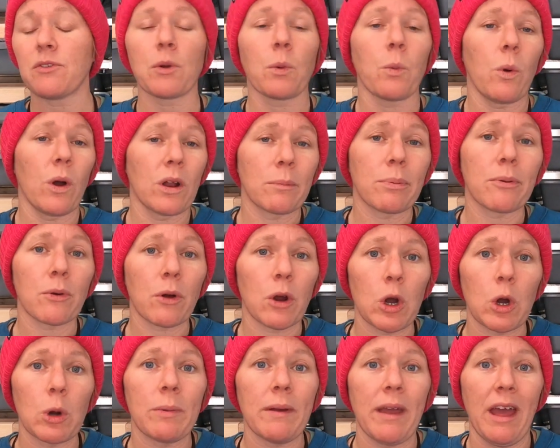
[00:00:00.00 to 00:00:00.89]
for 1
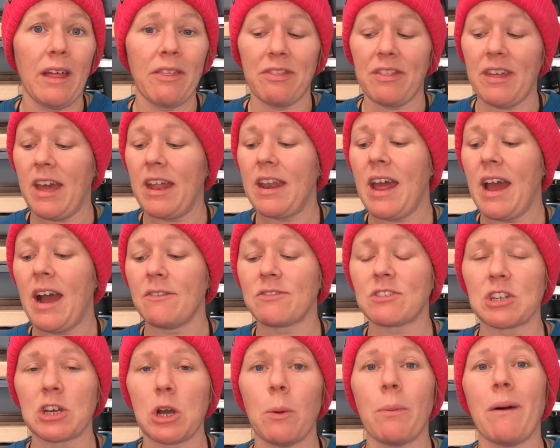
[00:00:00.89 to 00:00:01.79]
probe and then
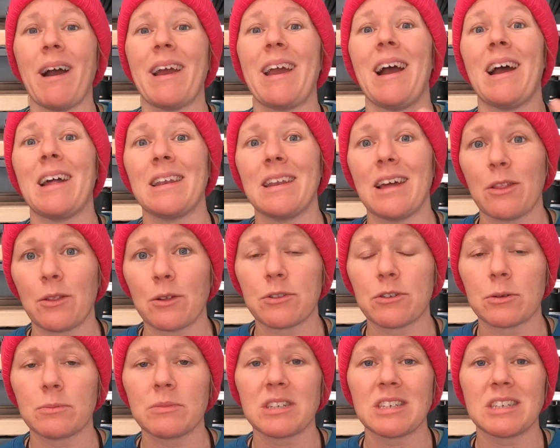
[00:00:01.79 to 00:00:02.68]
have to go buy another
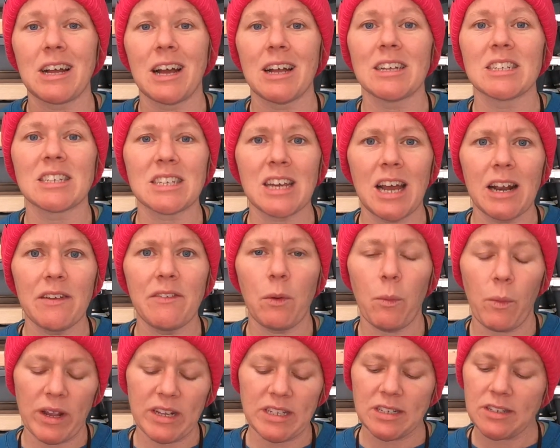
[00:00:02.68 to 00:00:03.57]
thermostat. It's kind of
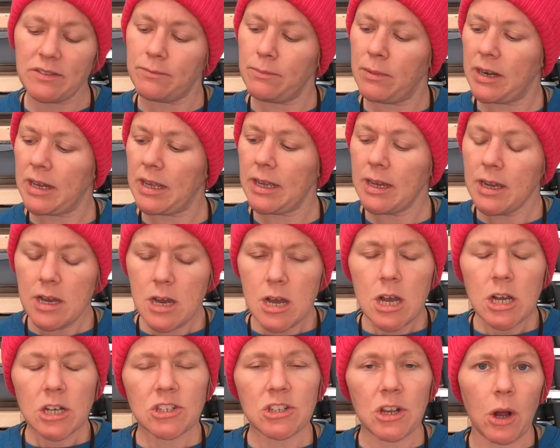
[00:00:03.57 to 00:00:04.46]
a waste of money.
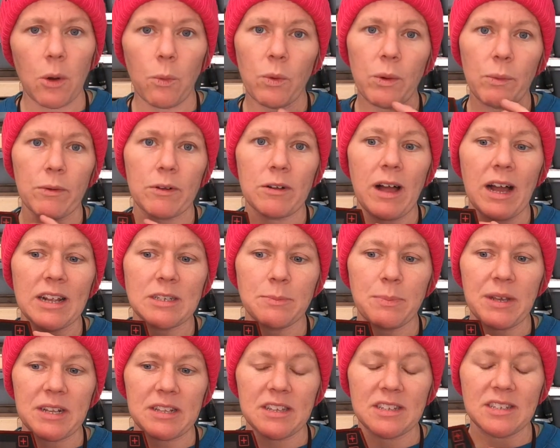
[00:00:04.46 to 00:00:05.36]
So we were glad to
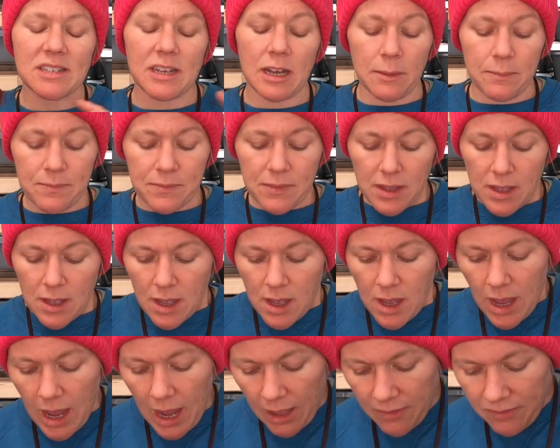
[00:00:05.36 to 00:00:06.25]
pick this up.
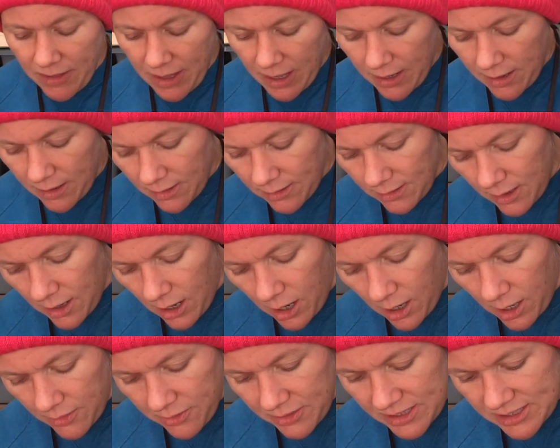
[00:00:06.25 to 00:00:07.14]
And then
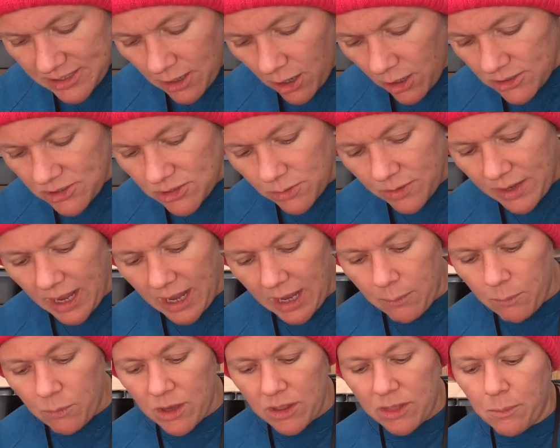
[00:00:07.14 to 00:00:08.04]
this also
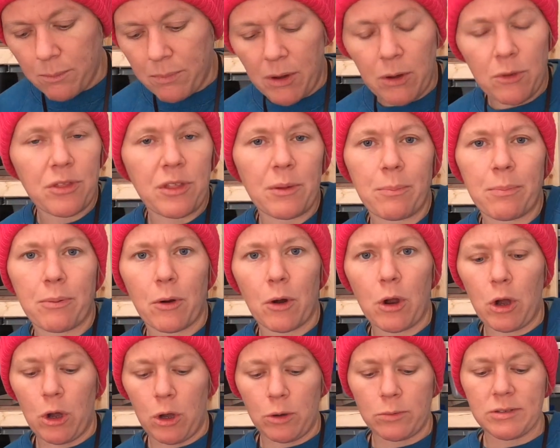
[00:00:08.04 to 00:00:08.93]
came with both the
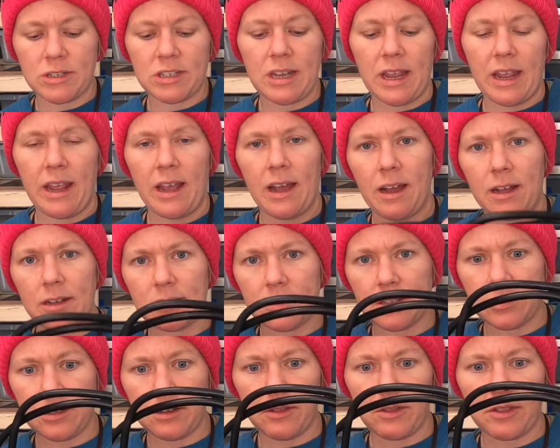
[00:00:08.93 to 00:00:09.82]
probes
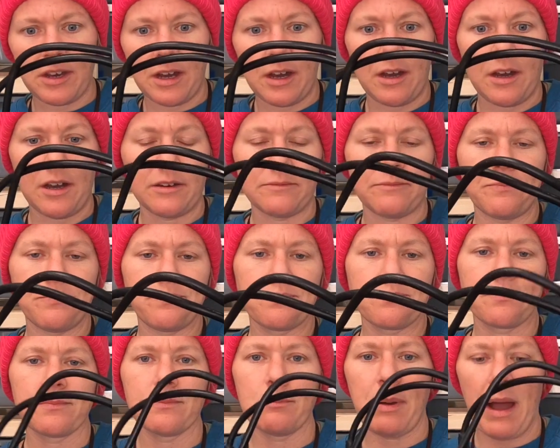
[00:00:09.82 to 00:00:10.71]
and the
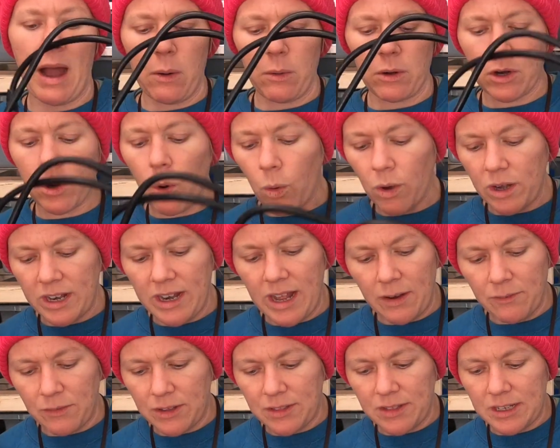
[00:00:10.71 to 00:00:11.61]
power cord and
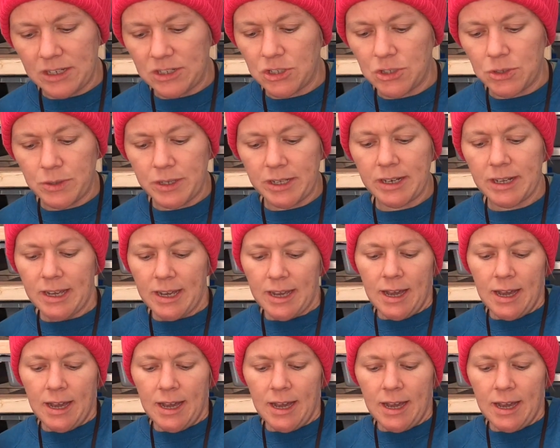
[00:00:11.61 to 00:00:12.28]
everything to it.